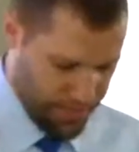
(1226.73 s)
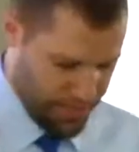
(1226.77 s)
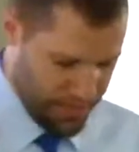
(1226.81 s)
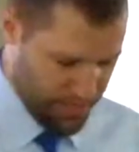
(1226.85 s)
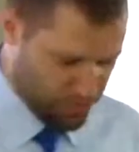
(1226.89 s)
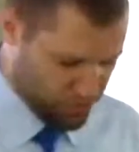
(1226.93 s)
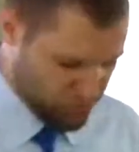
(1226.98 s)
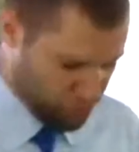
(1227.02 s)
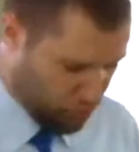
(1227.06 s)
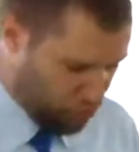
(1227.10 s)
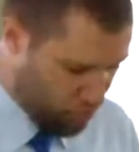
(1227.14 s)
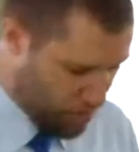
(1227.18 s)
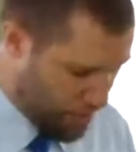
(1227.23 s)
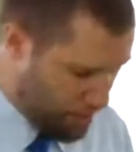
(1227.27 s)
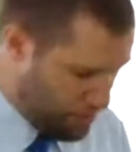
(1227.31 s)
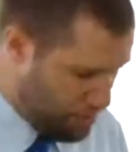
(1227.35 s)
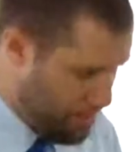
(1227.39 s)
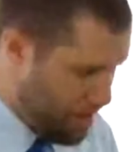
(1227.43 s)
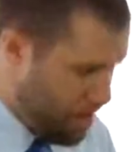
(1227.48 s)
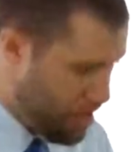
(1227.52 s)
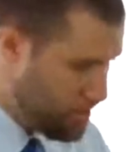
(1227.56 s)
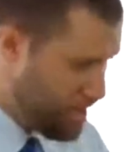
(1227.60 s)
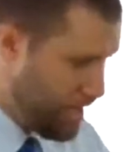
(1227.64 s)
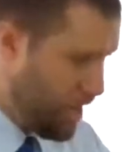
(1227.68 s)
He is talking
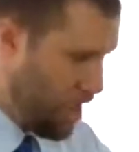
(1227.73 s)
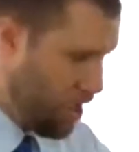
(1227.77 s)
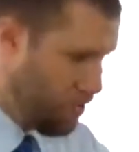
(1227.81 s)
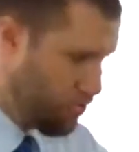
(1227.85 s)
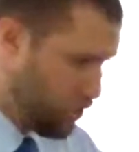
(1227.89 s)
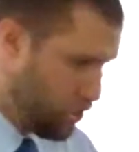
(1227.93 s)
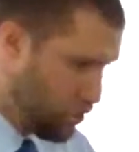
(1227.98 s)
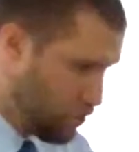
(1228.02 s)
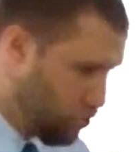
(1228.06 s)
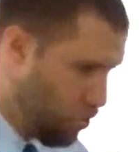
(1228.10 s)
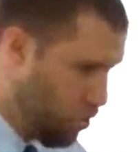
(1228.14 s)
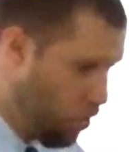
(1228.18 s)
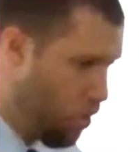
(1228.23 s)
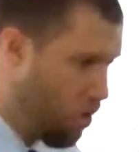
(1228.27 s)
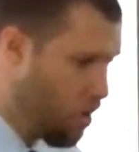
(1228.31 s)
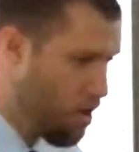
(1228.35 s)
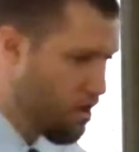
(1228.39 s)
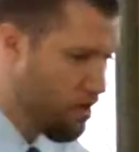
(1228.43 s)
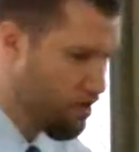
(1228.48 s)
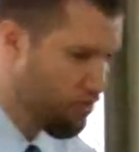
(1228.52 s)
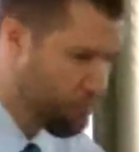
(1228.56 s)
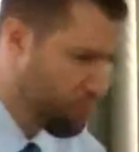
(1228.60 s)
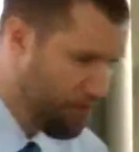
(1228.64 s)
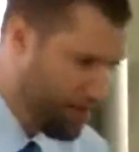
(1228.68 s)
about how the
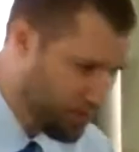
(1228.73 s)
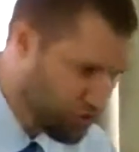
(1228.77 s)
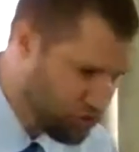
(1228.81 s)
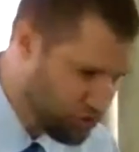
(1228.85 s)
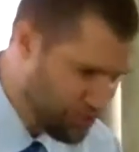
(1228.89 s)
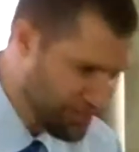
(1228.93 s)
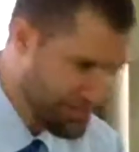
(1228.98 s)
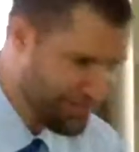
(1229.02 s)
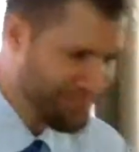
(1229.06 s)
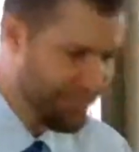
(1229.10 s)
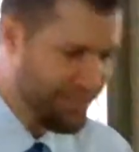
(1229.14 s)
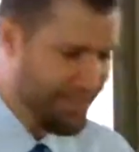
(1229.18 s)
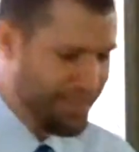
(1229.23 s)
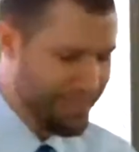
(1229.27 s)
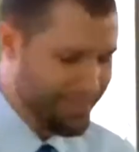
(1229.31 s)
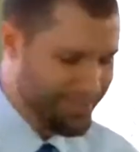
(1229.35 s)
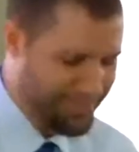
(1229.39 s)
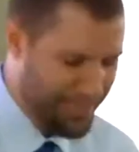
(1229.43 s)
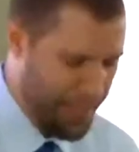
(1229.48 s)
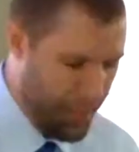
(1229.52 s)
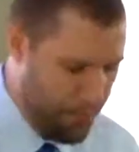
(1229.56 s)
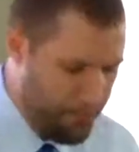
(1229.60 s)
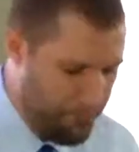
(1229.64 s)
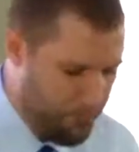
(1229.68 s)
law functioned
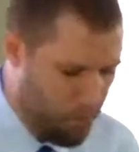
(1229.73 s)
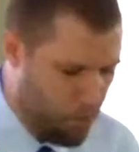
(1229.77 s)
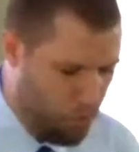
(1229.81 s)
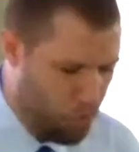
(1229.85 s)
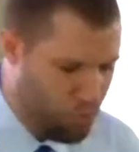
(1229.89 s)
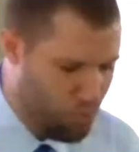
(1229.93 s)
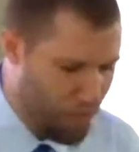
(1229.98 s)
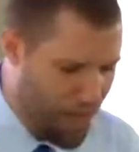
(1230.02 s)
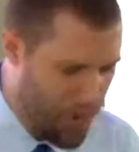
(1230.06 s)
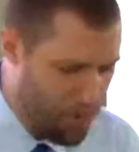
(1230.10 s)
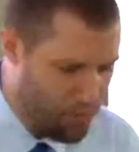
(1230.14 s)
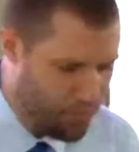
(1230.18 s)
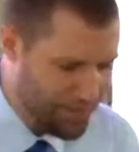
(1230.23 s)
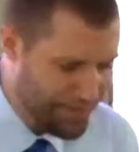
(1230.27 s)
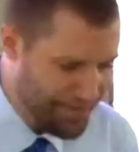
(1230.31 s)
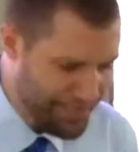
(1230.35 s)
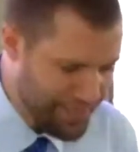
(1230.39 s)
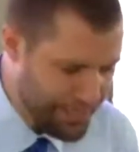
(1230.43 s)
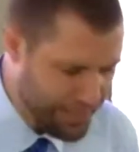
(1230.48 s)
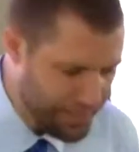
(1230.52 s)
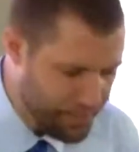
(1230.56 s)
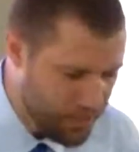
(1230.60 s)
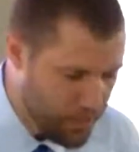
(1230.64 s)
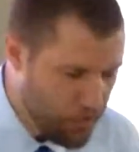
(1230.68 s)

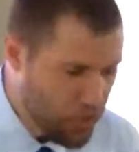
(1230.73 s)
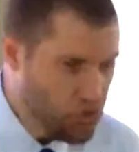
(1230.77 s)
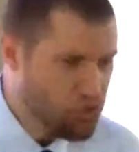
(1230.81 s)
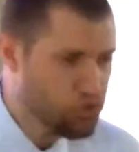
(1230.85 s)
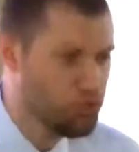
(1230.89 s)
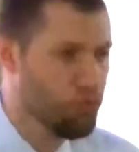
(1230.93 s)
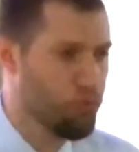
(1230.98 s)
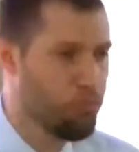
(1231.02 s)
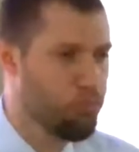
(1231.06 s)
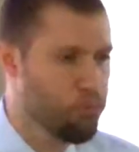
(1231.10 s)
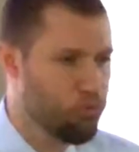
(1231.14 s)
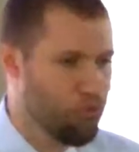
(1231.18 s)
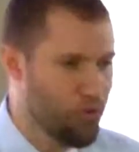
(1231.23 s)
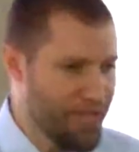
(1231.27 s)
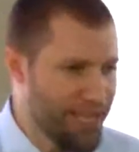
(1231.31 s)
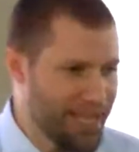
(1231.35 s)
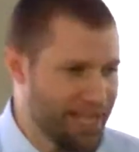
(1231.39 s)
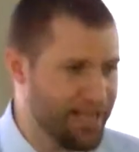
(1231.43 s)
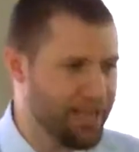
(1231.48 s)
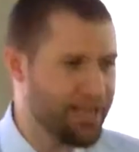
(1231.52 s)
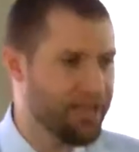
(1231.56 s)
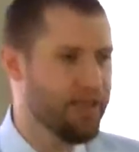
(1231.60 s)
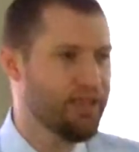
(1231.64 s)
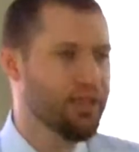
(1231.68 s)
temporarily to
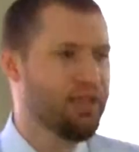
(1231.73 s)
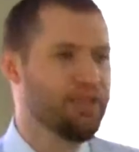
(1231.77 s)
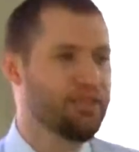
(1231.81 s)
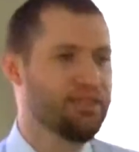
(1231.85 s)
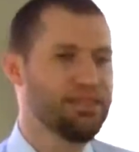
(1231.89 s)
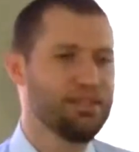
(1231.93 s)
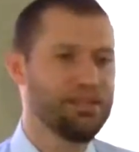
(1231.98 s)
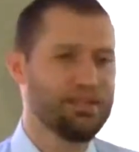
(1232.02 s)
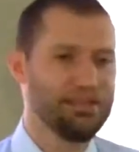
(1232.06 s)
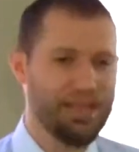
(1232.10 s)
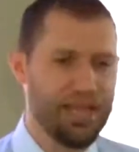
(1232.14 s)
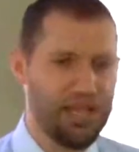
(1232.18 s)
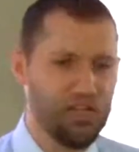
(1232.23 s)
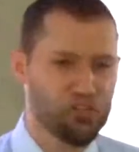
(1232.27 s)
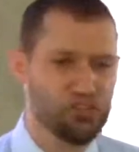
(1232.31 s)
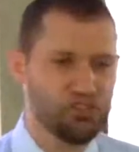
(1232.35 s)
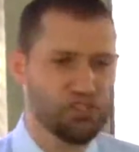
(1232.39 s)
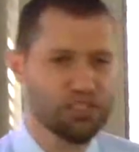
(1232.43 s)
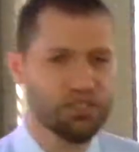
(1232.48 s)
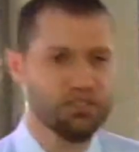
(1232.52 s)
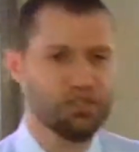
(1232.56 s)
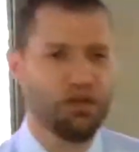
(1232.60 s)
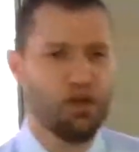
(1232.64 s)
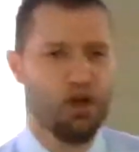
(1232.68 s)
bring the
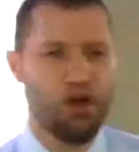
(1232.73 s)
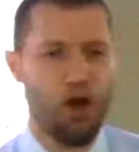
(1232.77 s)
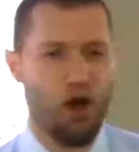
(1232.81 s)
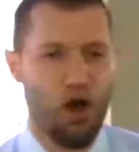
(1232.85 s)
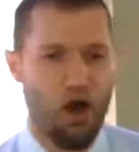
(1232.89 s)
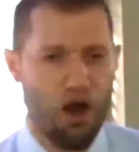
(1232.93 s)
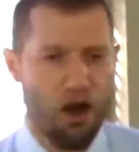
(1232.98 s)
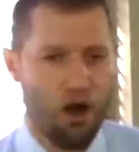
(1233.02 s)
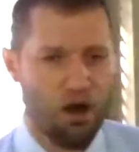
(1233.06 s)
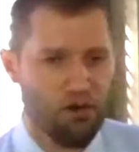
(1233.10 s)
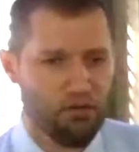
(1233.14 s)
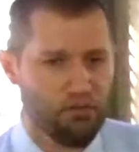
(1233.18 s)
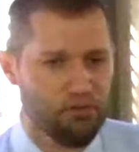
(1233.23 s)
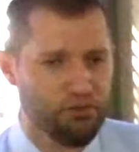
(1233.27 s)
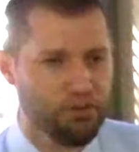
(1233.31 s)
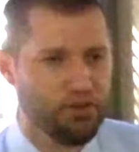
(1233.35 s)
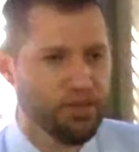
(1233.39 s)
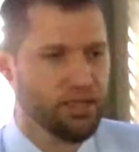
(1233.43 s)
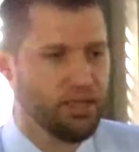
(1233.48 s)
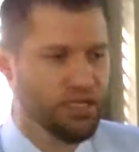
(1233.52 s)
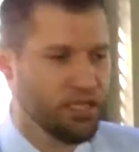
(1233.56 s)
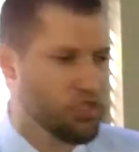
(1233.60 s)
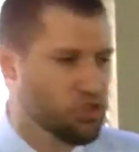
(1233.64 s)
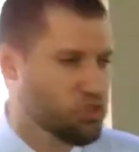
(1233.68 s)
nation
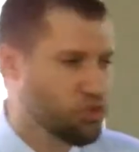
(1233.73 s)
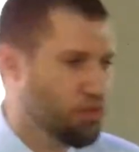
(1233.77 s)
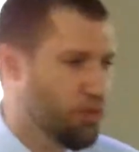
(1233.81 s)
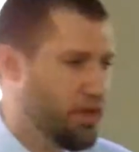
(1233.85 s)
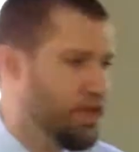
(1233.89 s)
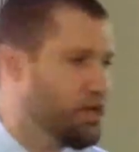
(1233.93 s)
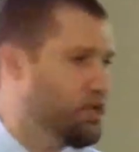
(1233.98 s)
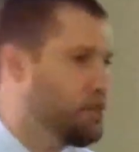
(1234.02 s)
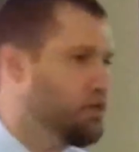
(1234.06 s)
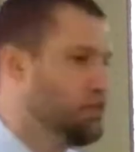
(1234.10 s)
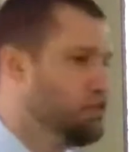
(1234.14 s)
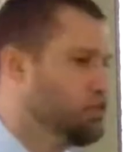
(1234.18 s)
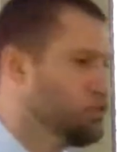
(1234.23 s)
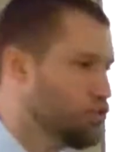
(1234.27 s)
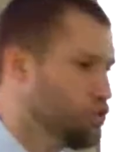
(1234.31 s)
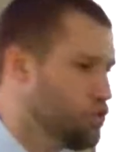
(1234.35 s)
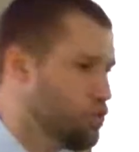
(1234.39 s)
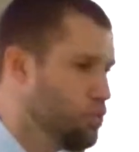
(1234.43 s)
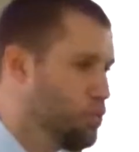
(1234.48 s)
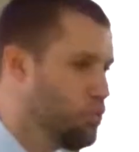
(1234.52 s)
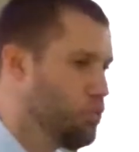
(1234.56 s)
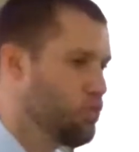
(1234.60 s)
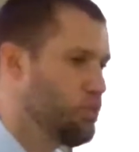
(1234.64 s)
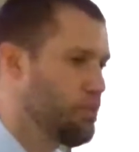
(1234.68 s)
of Israel
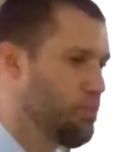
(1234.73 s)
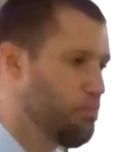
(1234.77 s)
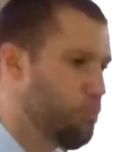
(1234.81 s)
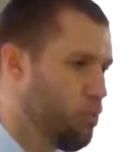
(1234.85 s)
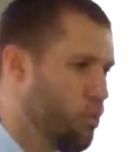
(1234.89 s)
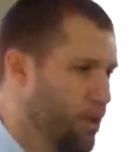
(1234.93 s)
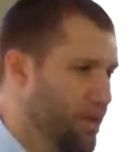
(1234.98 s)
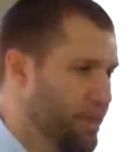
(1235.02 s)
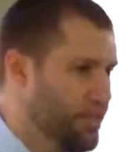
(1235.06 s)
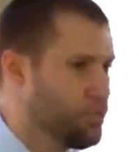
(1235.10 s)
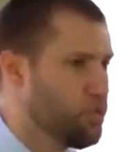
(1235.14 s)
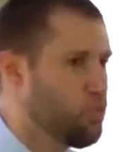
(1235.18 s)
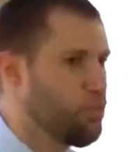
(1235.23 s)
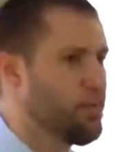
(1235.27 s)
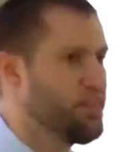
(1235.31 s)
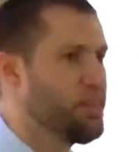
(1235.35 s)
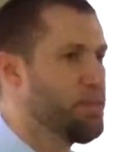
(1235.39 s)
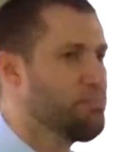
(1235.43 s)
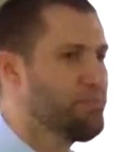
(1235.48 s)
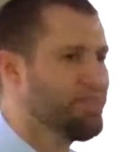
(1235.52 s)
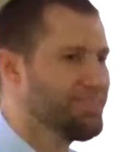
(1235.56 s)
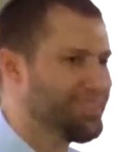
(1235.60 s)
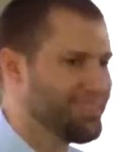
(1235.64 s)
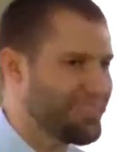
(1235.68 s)
to the point
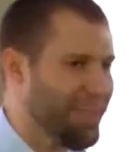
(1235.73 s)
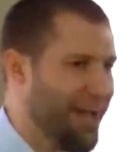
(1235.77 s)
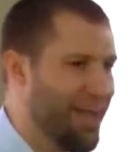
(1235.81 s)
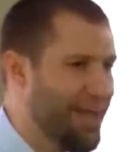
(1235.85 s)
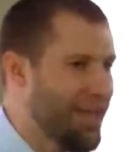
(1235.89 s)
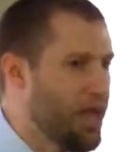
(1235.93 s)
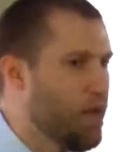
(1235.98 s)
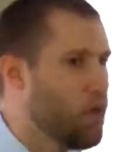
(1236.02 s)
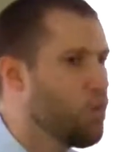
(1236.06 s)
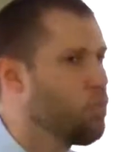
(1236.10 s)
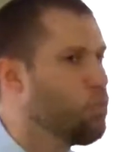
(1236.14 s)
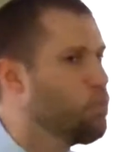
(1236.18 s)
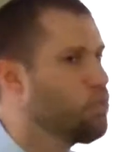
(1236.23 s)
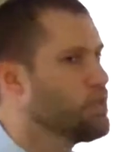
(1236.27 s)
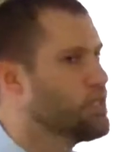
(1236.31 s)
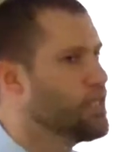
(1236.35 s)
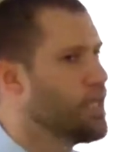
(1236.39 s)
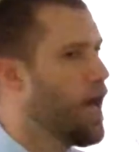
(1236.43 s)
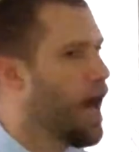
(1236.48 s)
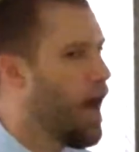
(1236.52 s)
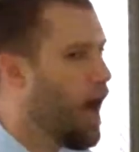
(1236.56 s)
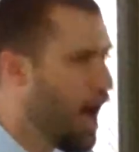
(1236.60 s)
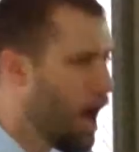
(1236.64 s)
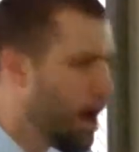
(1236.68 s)
when the Messiah
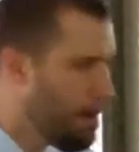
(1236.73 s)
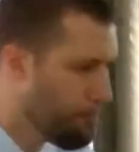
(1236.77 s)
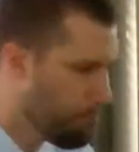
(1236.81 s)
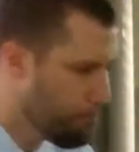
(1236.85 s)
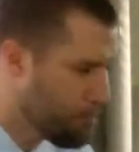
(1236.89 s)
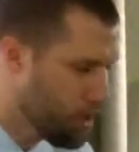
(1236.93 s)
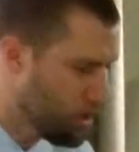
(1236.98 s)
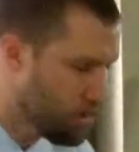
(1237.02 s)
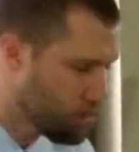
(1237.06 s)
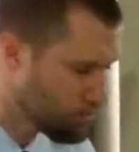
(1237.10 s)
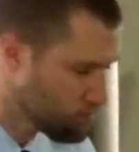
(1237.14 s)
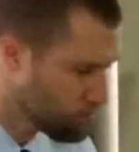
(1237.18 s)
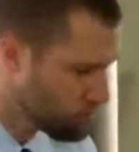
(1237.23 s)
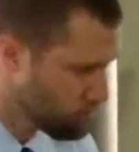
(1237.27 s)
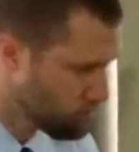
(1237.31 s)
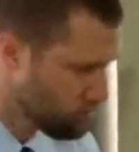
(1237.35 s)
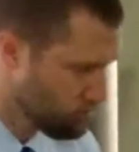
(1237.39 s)
would come.